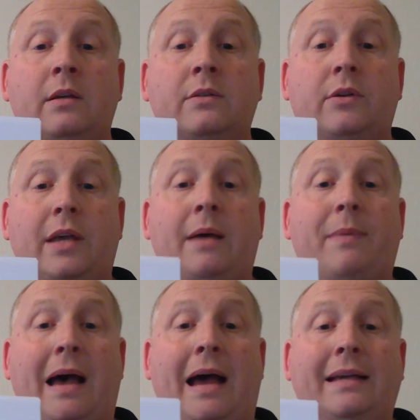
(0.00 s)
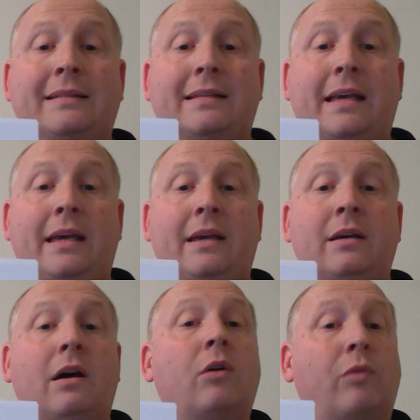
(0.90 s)
So yep, I see
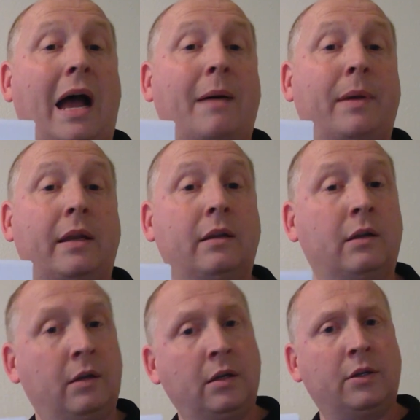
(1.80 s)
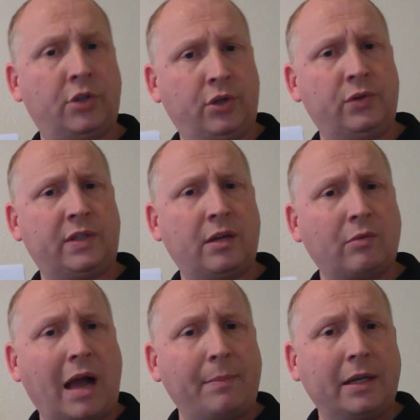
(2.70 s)
a robin. Do you see a
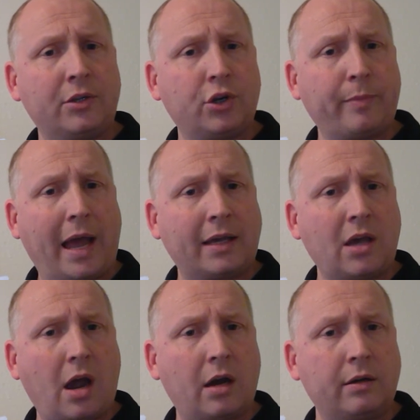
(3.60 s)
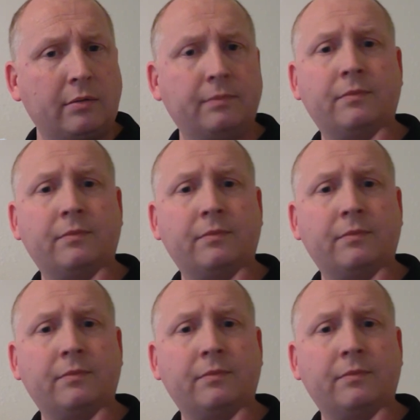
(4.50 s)
robin in your backyard?